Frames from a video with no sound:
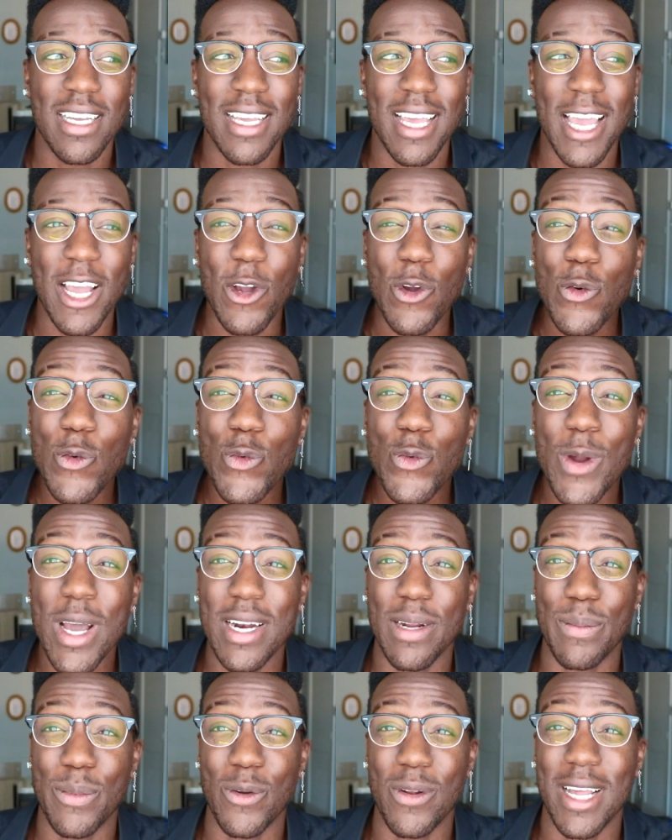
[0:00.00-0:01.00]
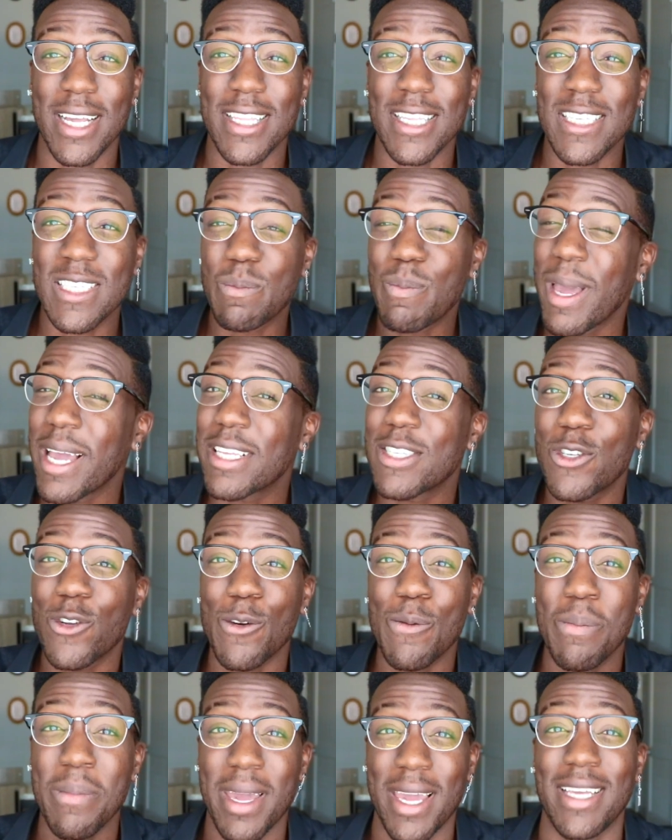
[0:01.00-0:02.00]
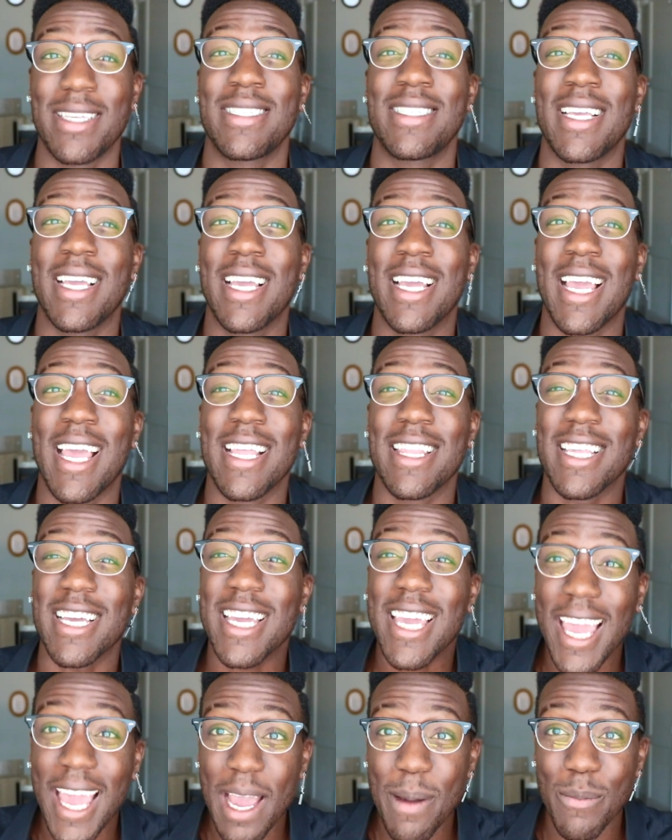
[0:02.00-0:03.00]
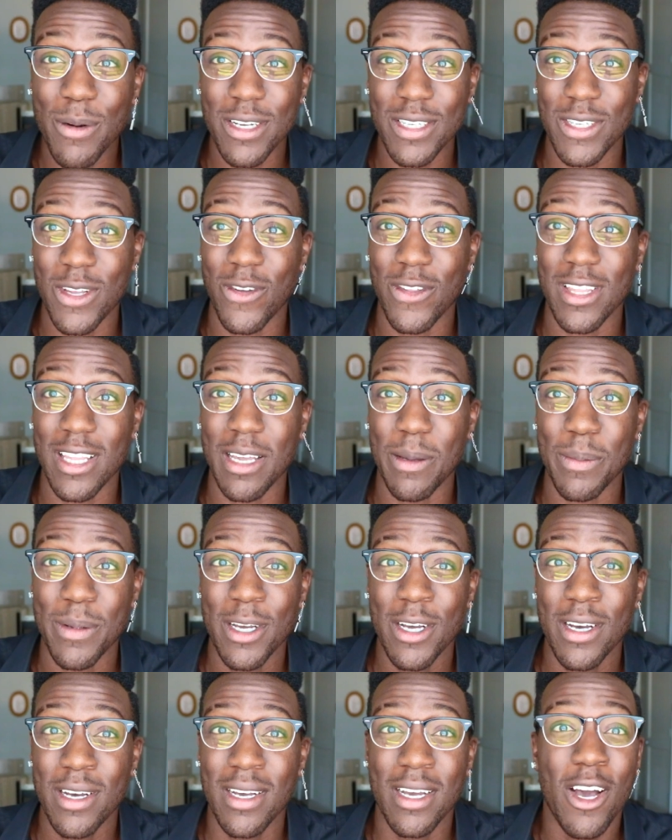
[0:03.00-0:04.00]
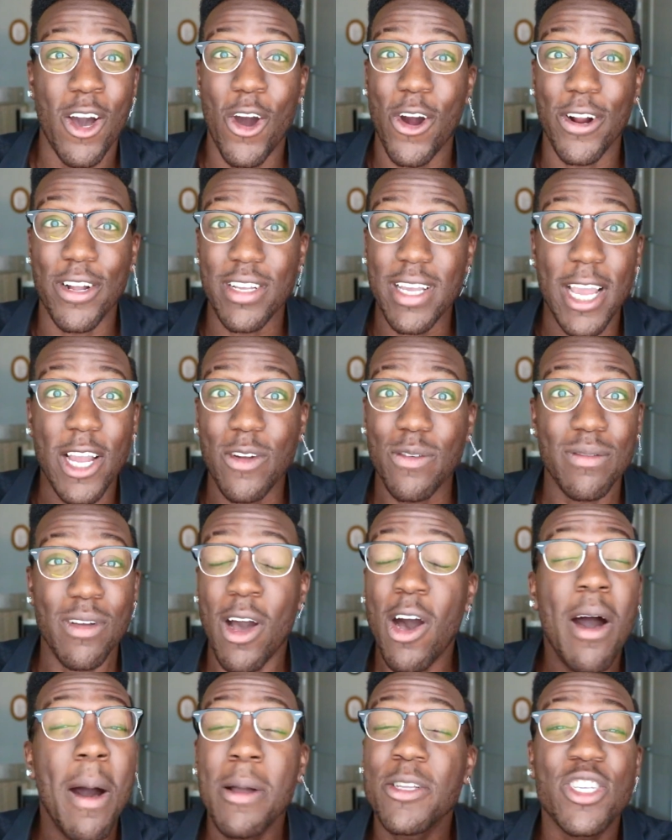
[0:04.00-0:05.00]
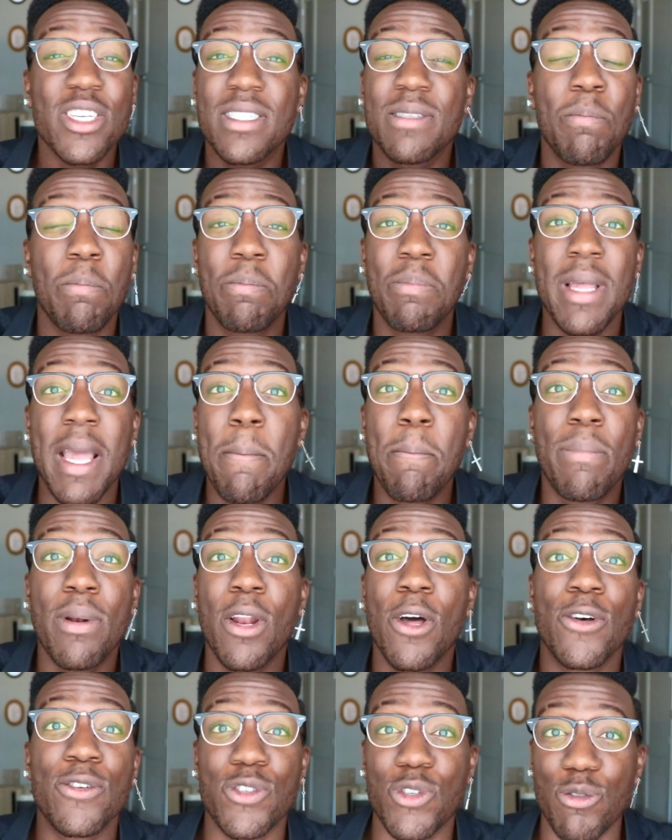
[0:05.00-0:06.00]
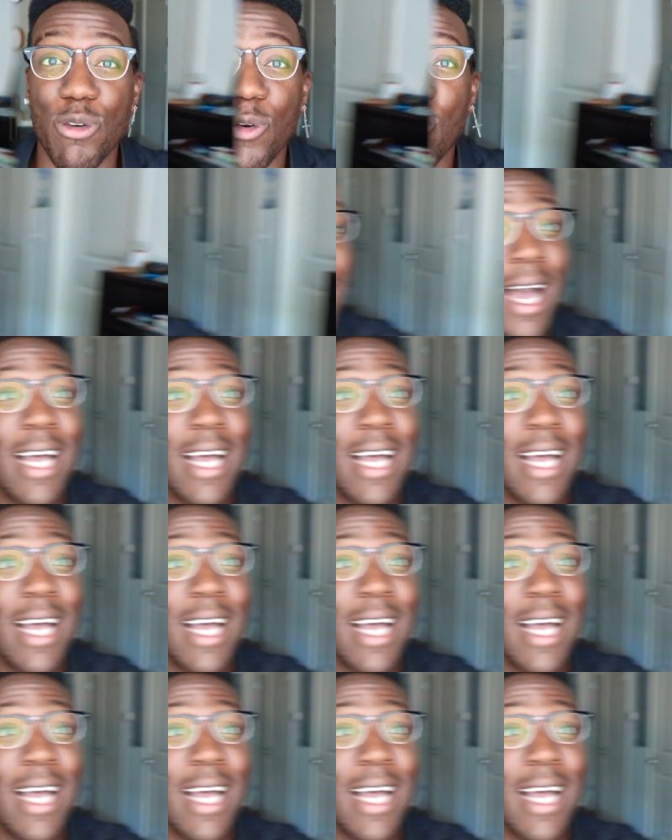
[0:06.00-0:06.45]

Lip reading: incredible. Like, the specs are amazing and the cameras on them are just, it blows you away.